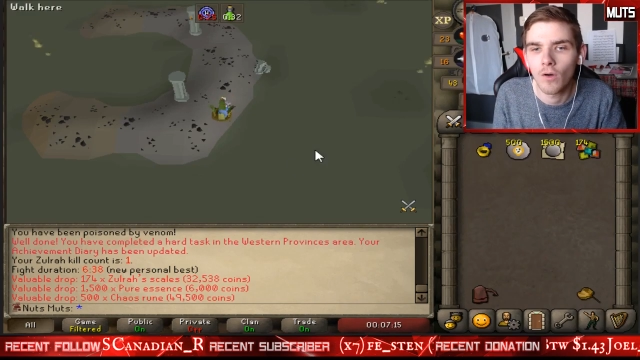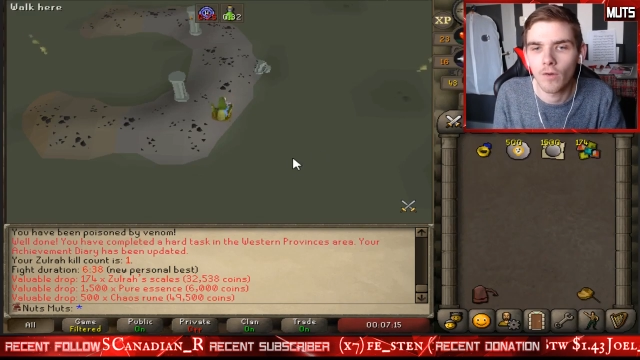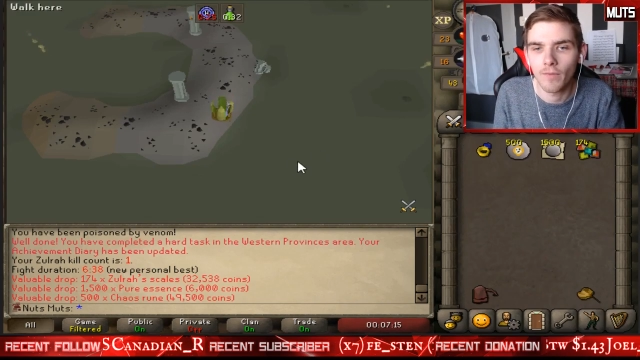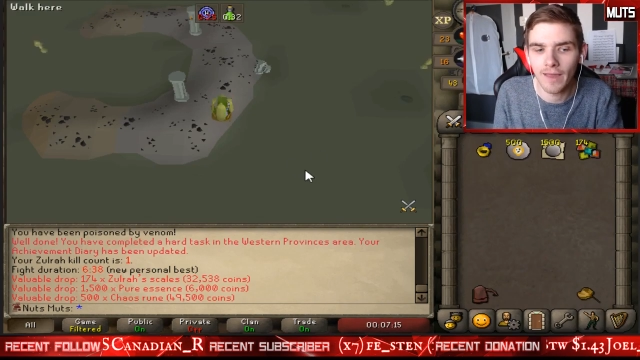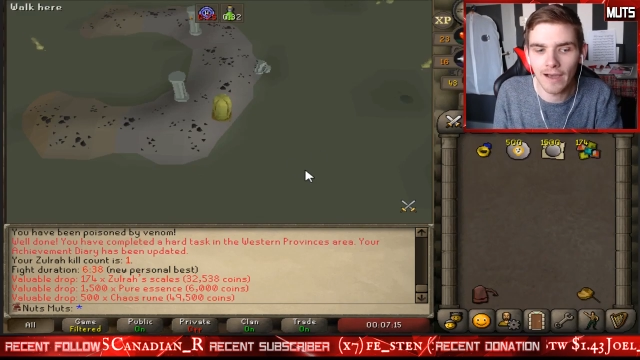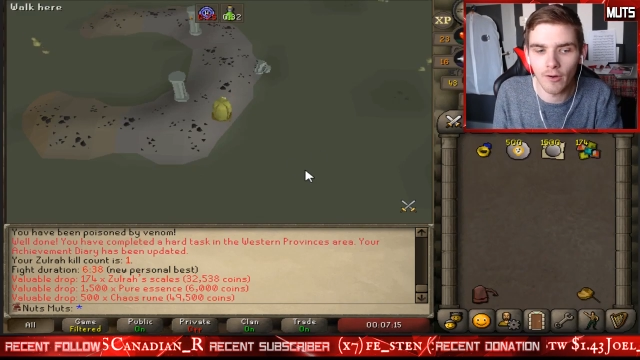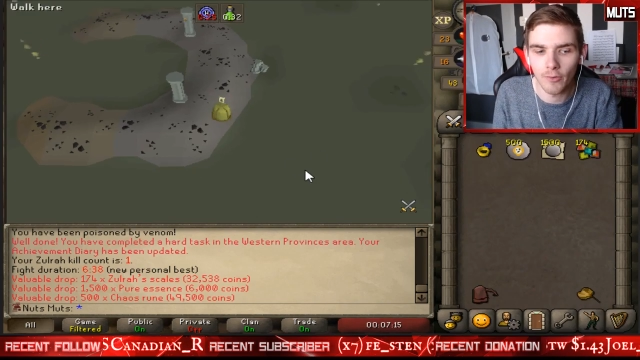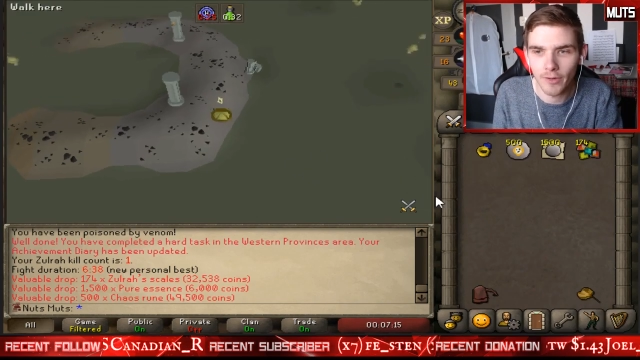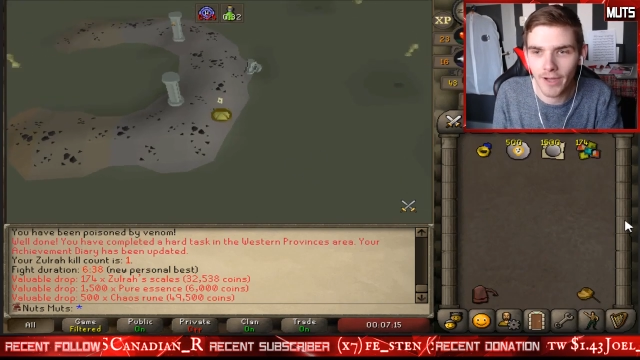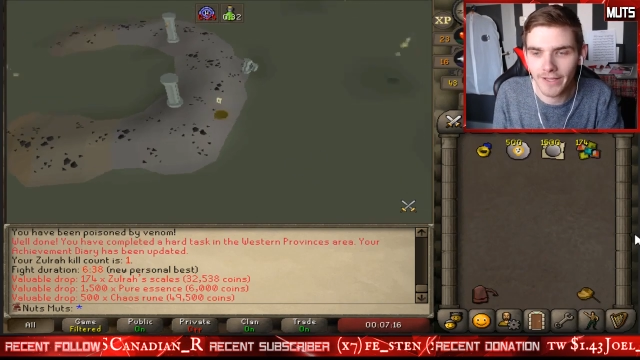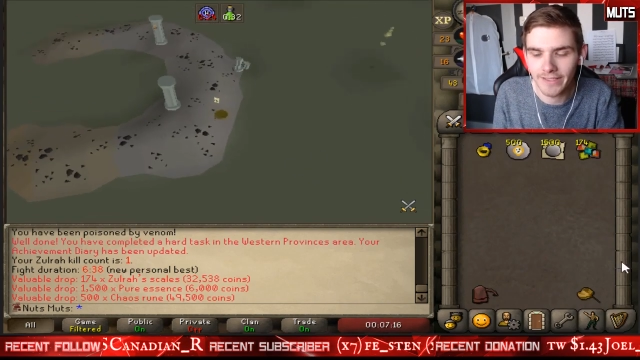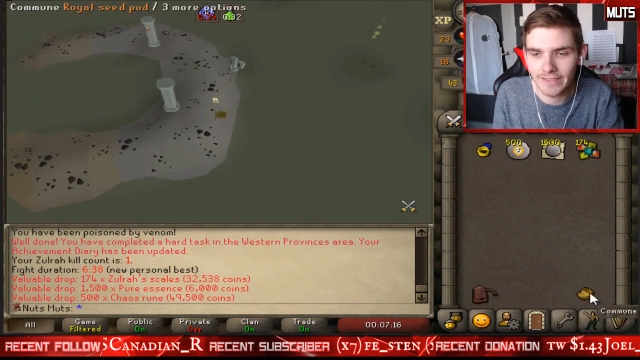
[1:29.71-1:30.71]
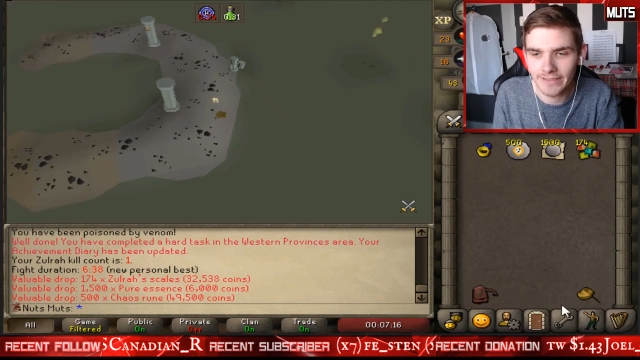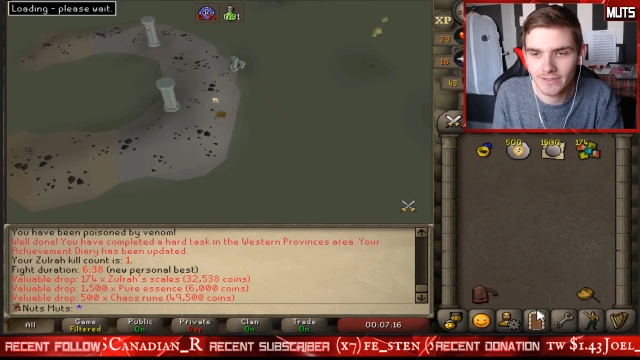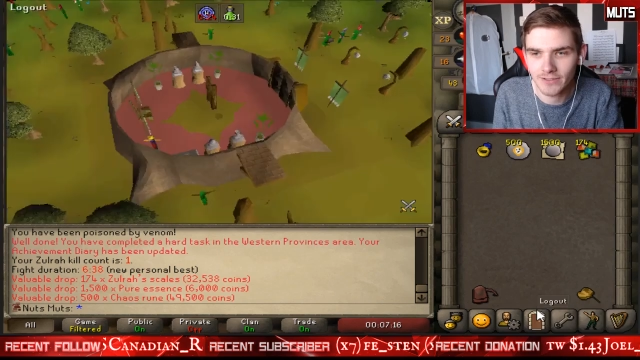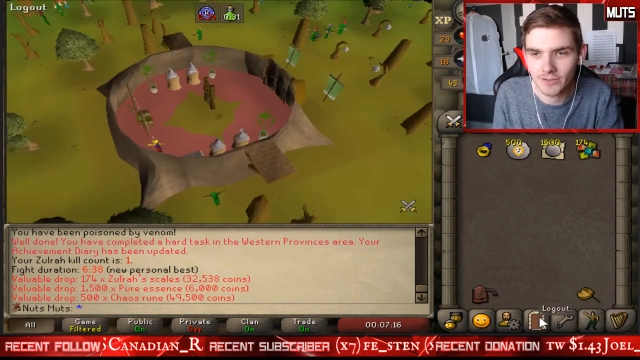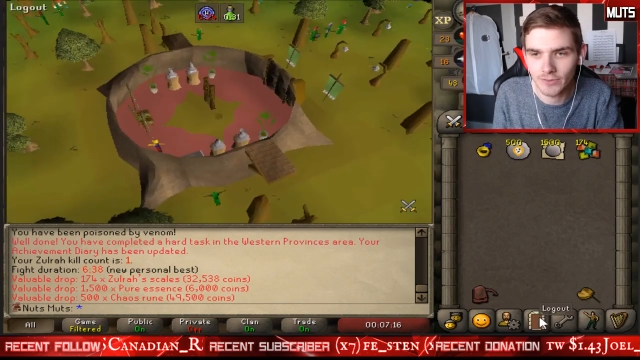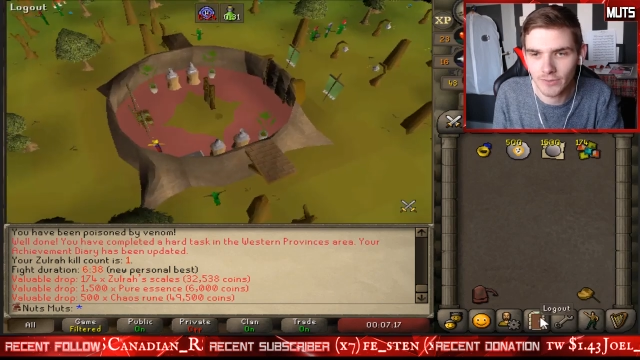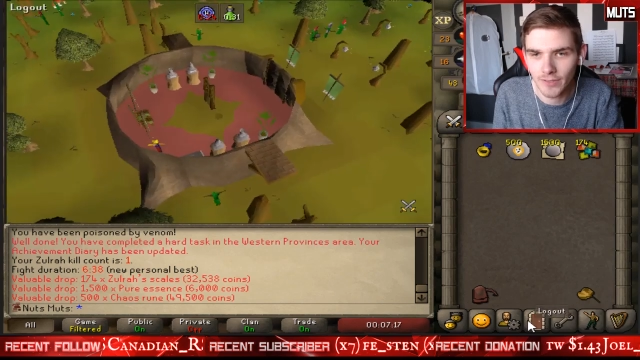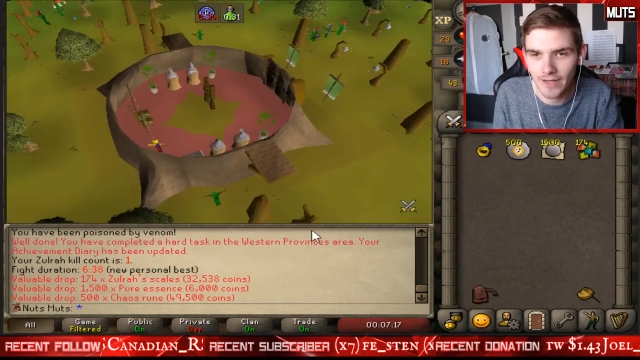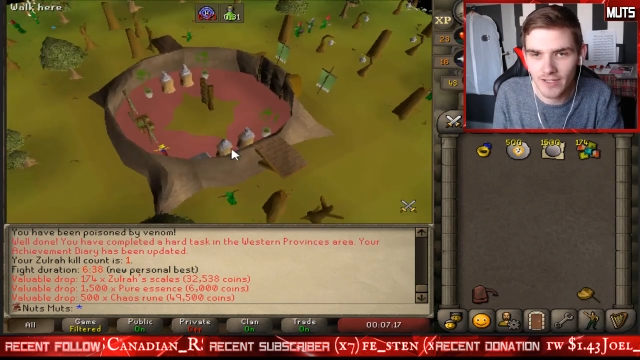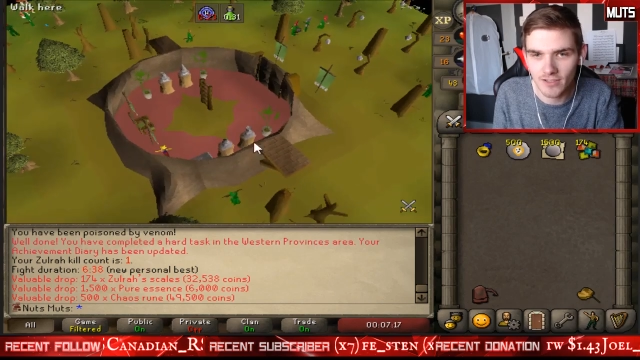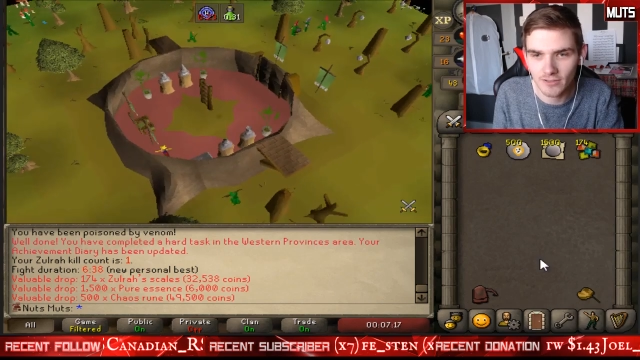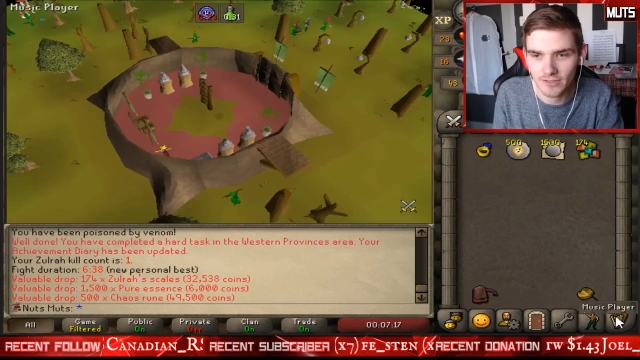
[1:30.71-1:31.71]
Now, I need to
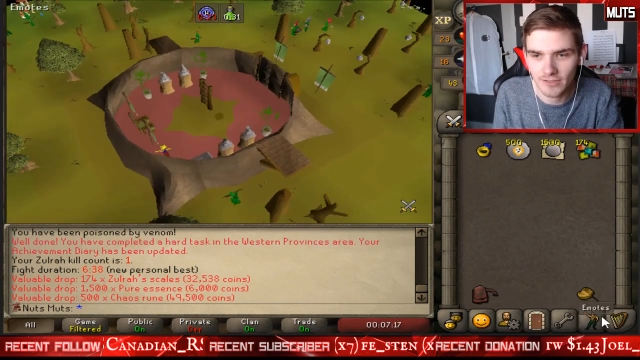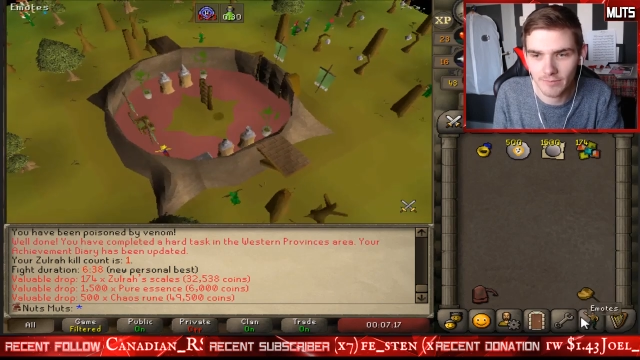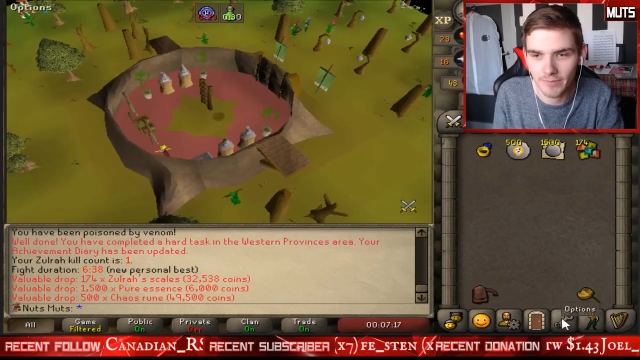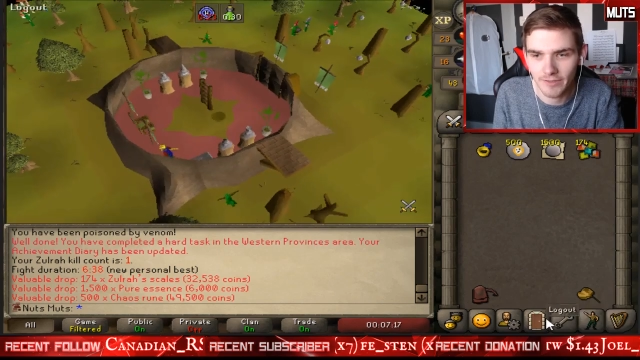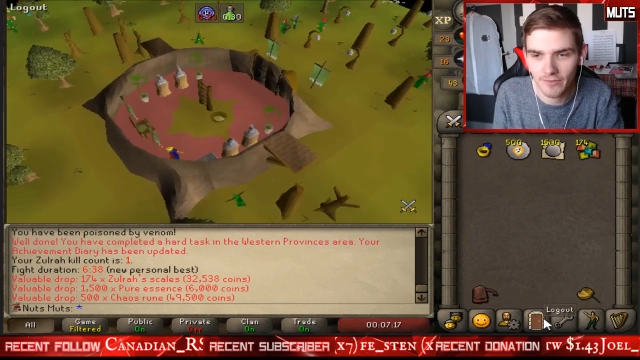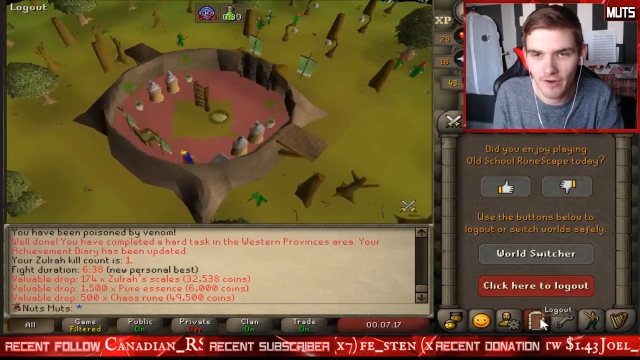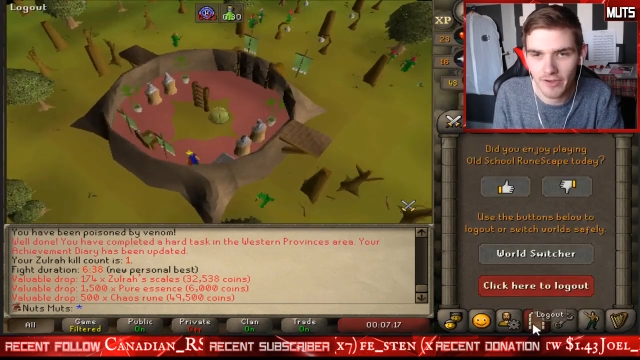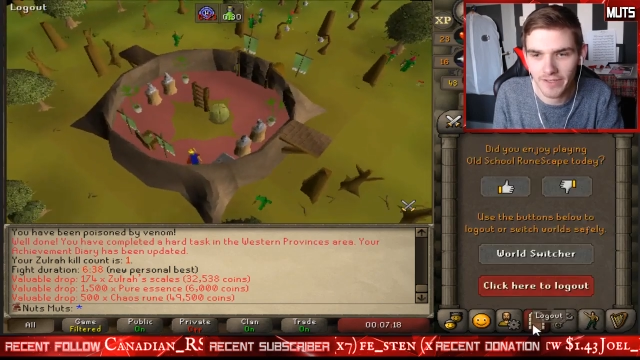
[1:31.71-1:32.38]
actually be very